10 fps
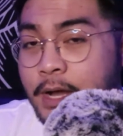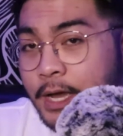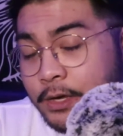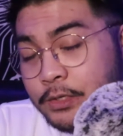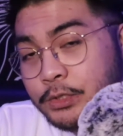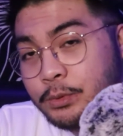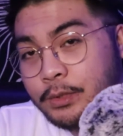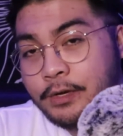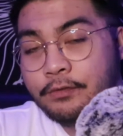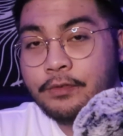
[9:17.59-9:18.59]
I also
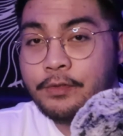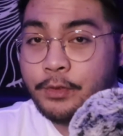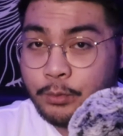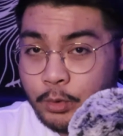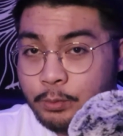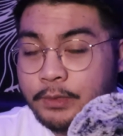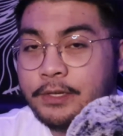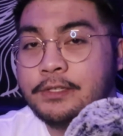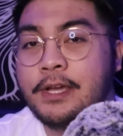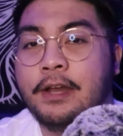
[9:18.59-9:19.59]
love the
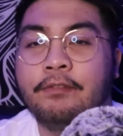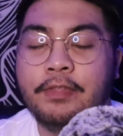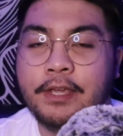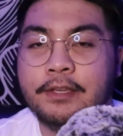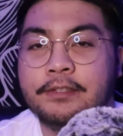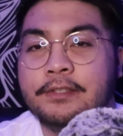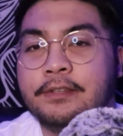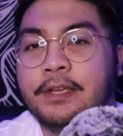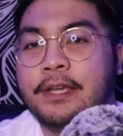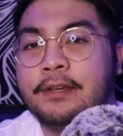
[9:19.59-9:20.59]
roleplay side of things,
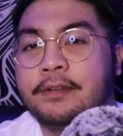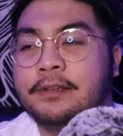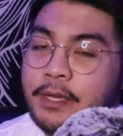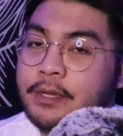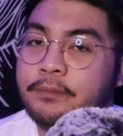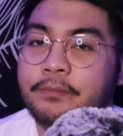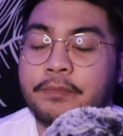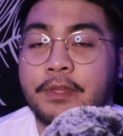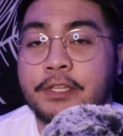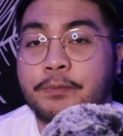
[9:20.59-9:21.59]
and yeah,
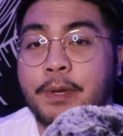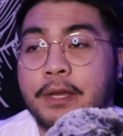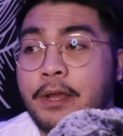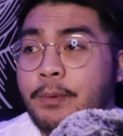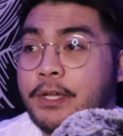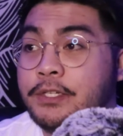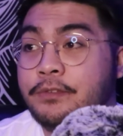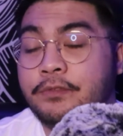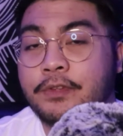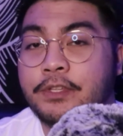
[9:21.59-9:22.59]
that's my
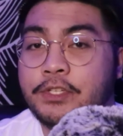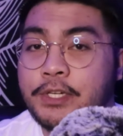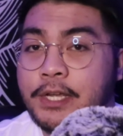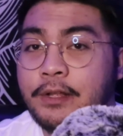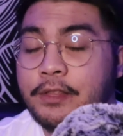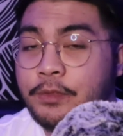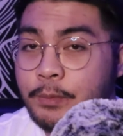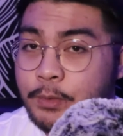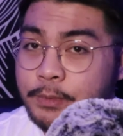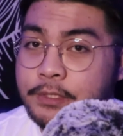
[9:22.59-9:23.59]
direction for this channel at the
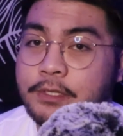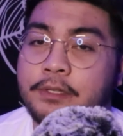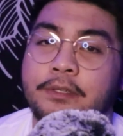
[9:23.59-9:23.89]
moment.